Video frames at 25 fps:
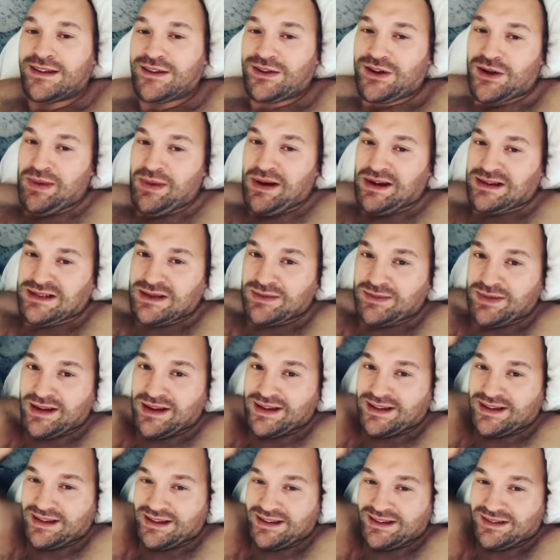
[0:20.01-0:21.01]
Got back to
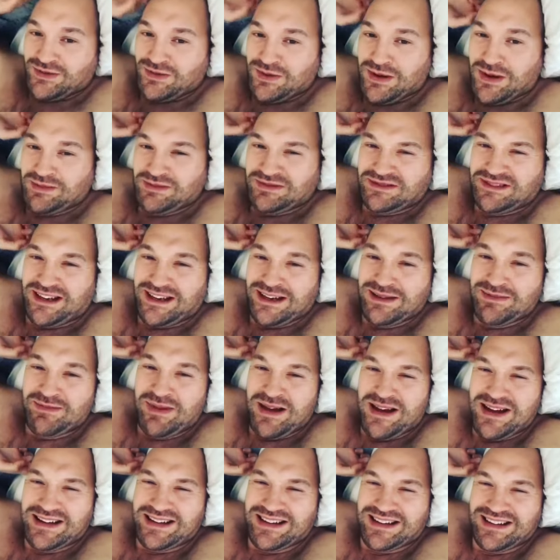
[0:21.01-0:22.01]
bed. That's why I'm still in
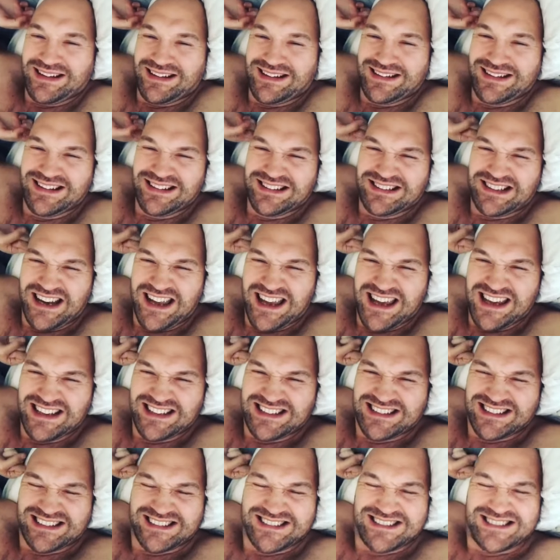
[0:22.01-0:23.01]
bed. It's
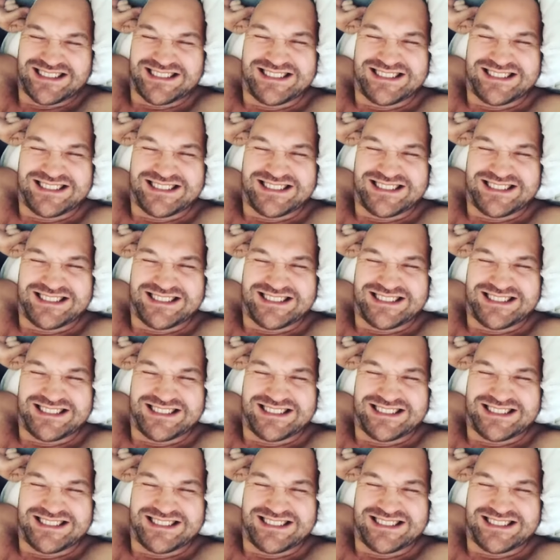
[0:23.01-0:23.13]
late.